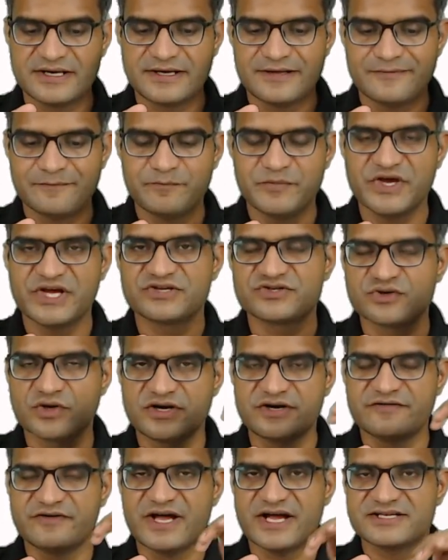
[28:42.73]
Based on
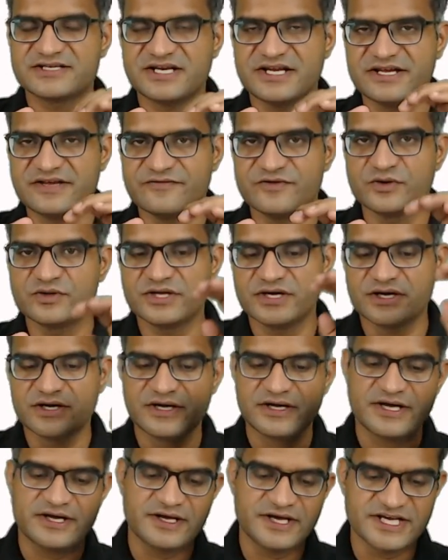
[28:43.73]
it, we actually give you the
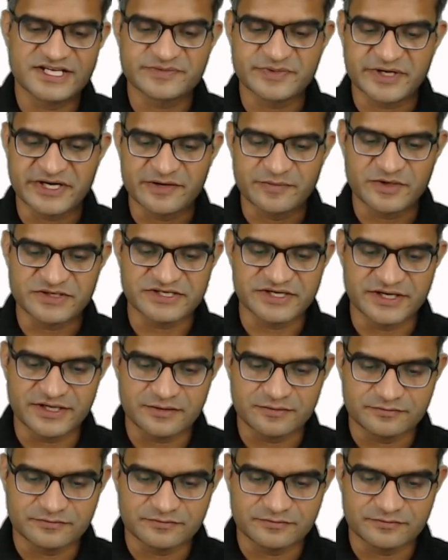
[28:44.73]
expected percentile.